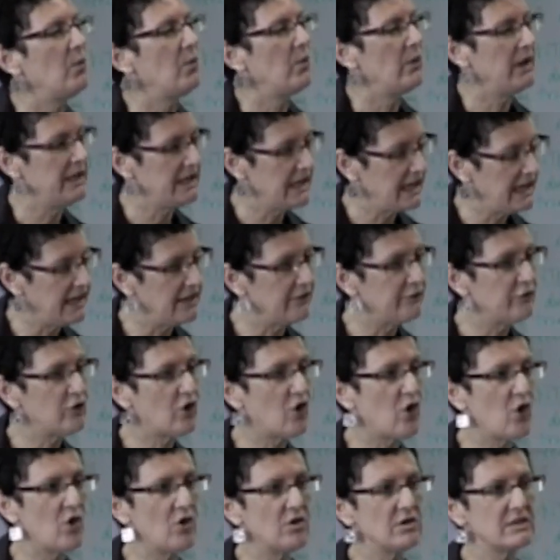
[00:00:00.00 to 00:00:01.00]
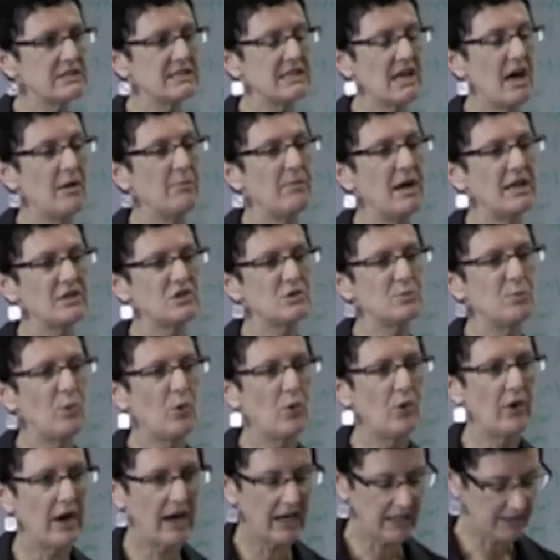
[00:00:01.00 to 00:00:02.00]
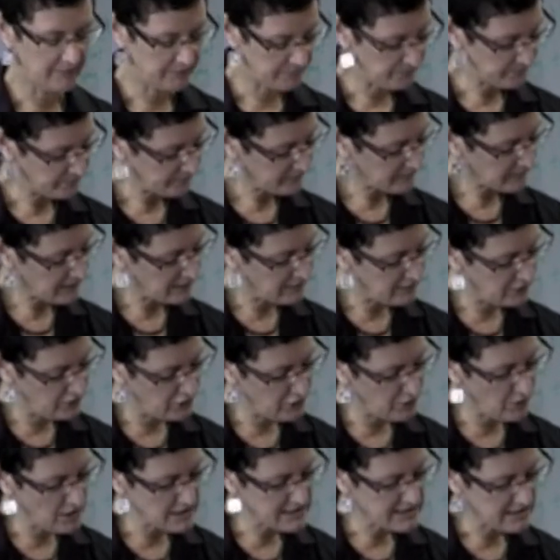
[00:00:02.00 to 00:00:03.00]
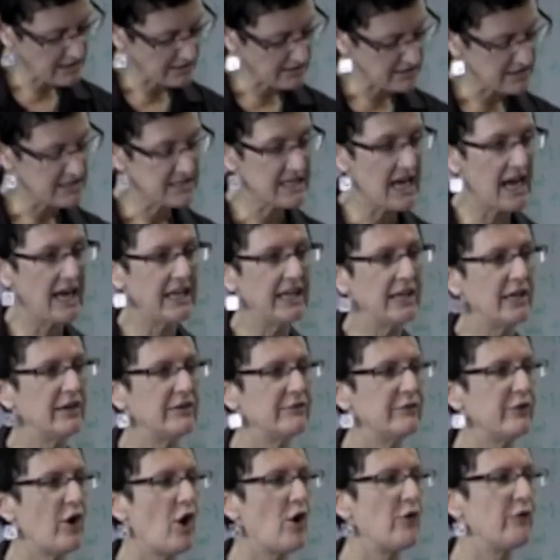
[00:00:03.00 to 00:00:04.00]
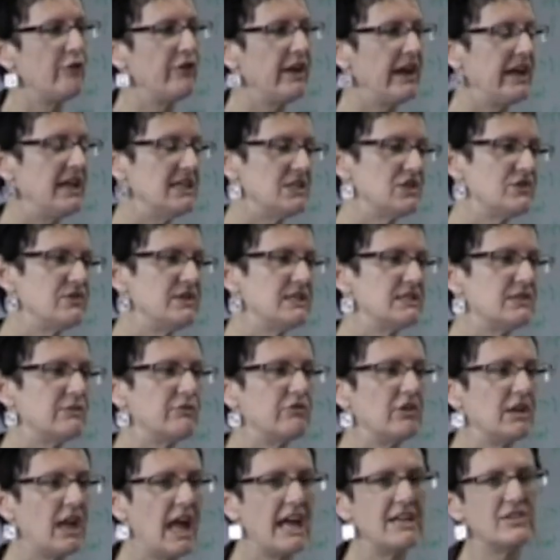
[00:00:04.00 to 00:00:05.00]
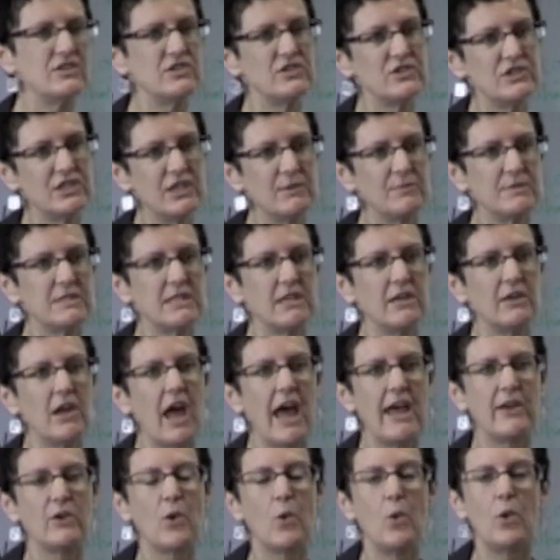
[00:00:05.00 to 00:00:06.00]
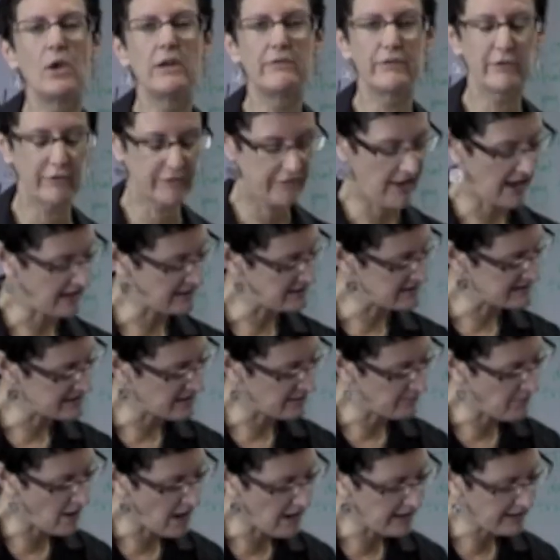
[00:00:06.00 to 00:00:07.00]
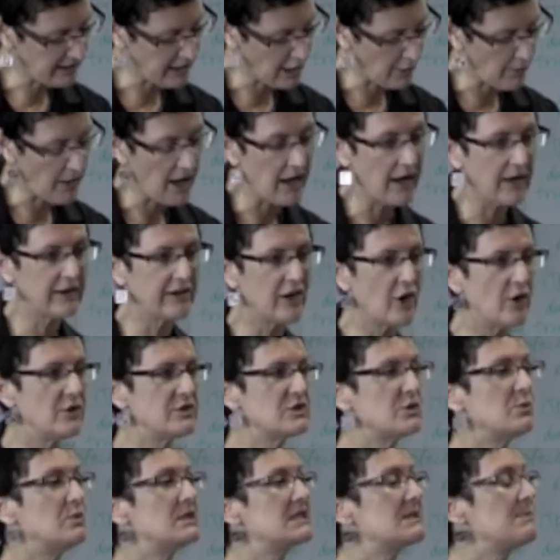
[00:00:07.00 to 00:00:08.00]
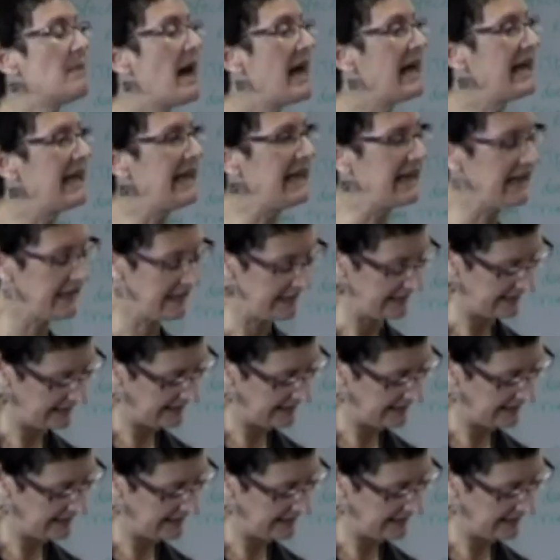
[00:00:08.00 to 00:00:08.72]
We need, of course, a much more um, nuanced understanding of, of the histories of relationships and, and all of the factors that might go, up, go towards making,